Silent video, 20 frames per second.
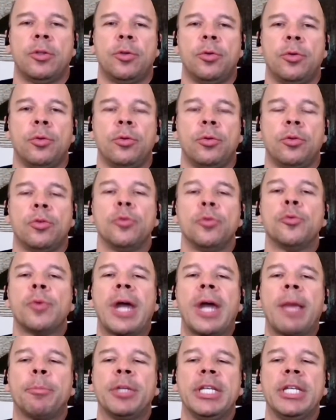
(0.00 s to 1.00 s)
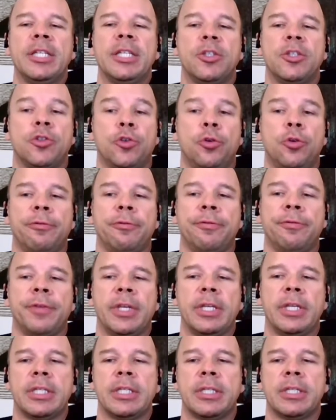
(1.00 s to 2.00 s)
to rapidly
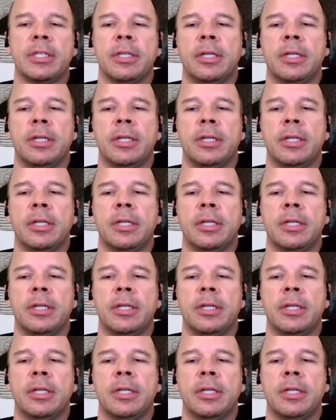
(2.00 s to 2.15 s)
surface